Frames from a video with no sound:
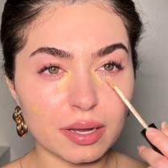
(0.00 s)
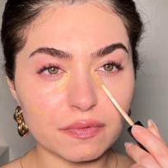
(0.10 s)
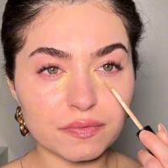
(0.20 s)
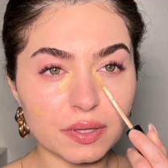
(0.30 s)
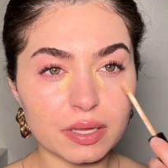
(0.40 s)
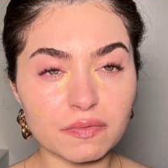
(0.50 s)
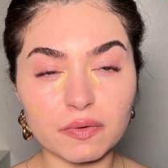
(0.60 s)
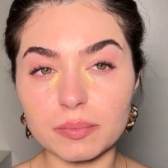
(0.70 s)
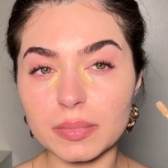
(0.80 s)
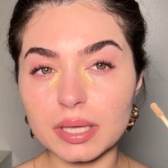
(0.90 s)
I feel like
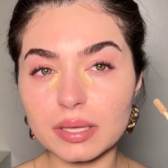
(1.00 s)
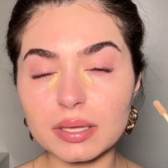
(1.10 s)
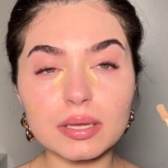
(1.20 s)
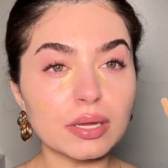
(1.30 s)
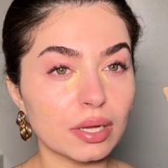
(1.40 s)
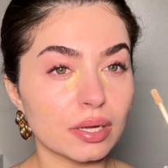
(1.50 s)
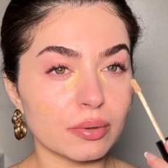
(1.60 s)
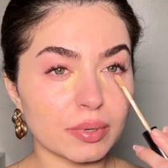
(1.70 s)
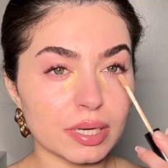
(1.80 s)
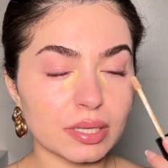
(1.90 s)
for me
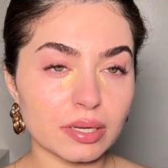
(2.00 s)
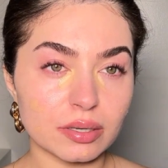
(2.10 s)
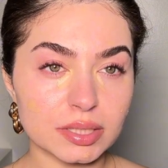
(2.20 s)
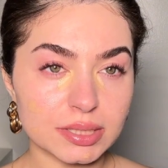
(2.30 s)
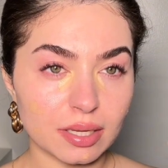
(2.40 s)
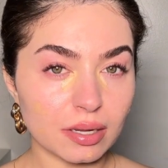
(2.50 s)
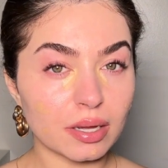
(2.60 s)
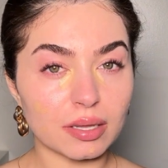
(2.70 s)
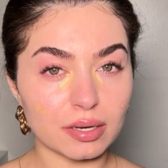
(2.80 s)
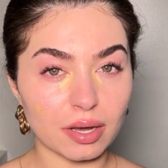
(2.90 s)
right here is like
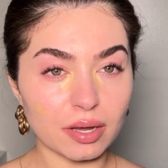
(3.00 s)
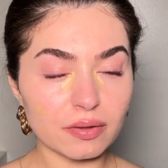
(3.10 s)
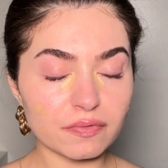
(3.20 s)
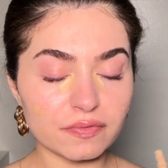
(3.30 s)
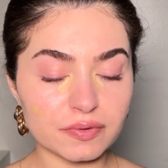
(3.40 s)
enough,